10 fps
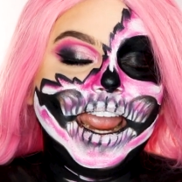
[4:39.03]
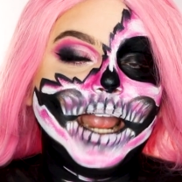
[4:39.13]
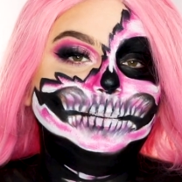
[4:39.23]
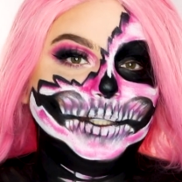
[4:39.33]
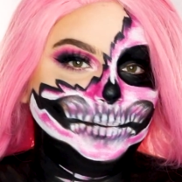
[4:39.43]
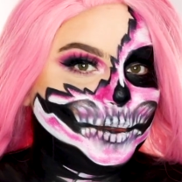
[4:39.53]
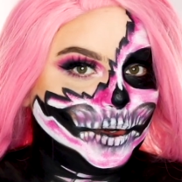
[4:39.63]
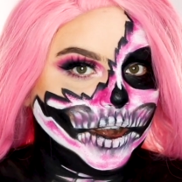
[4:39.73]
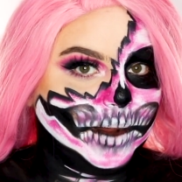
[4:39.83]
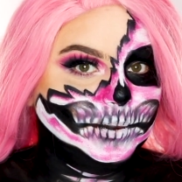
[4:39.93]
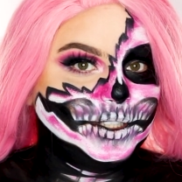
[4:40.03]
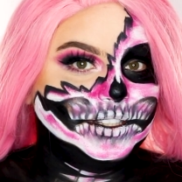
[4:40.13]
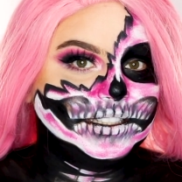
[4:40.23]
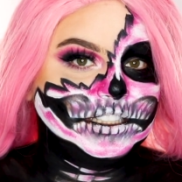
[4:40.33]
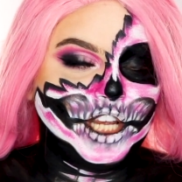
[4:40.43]
and subscribe to
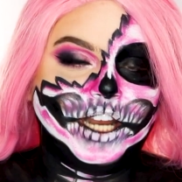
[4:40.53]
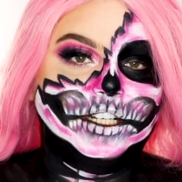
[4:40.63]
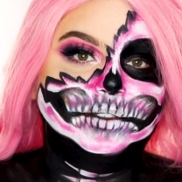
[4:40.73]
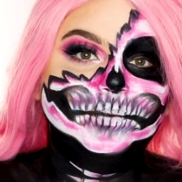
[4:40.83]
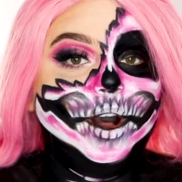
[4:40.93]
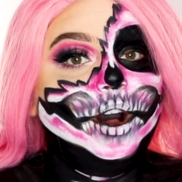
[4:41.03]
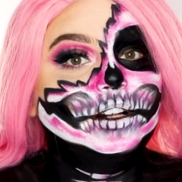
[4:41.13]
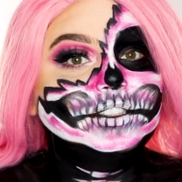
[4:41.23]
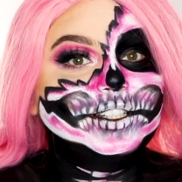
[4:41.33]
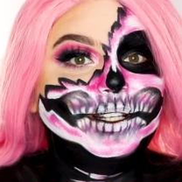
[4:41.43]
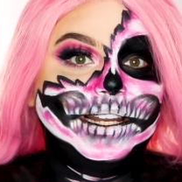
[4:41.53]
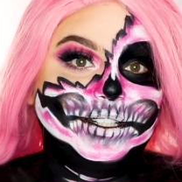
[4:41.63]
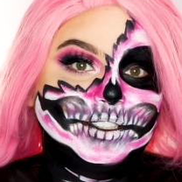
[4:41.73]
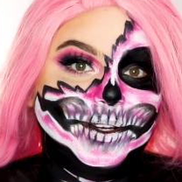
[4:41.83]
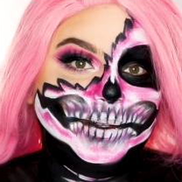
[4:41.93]
this channel. Also, let
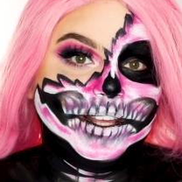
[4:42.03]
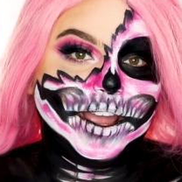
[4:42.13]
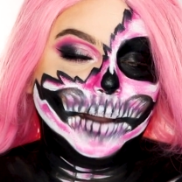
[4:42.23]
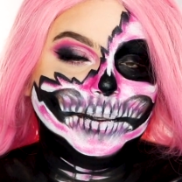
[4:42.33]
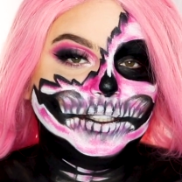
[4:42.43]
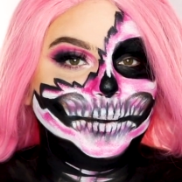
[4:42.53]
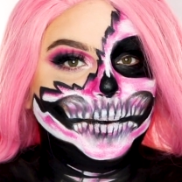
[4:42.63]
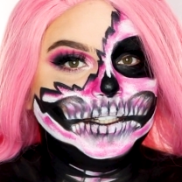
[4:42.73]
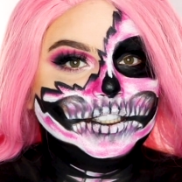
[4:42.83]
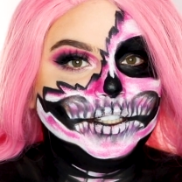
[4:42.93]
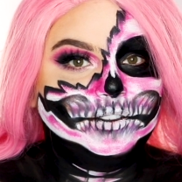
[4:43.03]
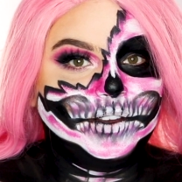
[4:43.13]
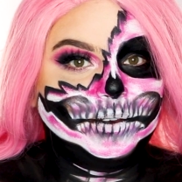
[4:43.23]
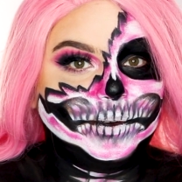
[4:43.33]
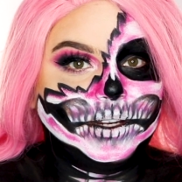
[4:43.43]
us know in the comments what's your
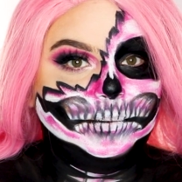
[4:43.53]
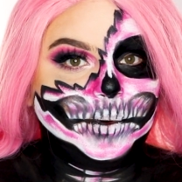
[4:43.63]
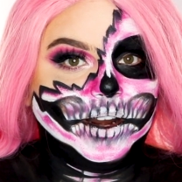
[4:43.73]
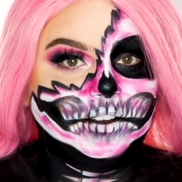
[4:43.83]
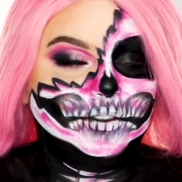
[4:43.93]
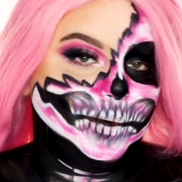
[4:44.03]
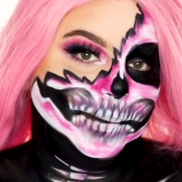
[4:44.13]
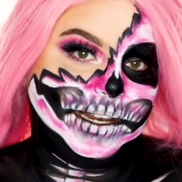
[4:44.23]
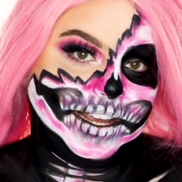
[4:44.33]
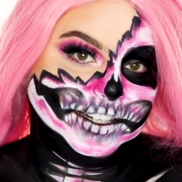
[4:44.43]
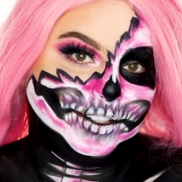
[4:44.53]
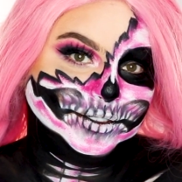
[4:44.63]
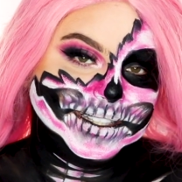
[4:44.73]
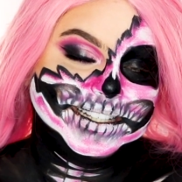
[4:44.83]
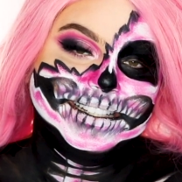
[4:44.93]
favorite product from Palladio.
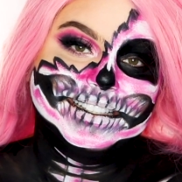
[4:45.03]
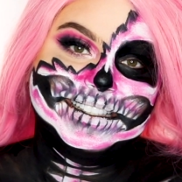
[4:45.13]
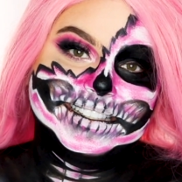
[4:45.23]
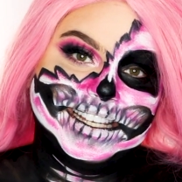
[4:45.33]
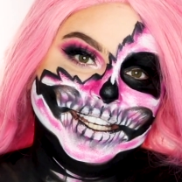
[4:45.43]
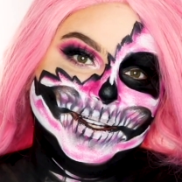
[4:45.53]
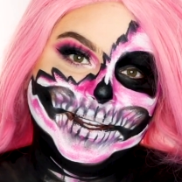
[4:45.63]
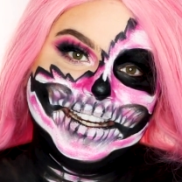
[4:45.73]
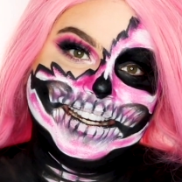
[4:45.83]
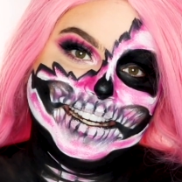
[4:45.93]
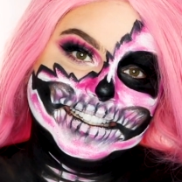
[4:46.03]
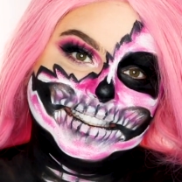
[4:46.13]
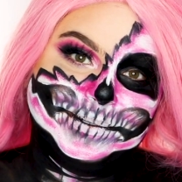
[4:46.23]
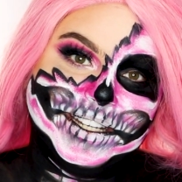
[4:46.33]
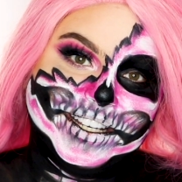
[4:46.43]
See you in the
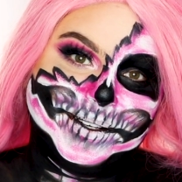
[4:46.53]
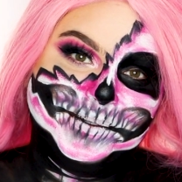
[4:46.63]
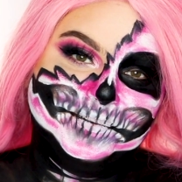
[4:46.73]
next video.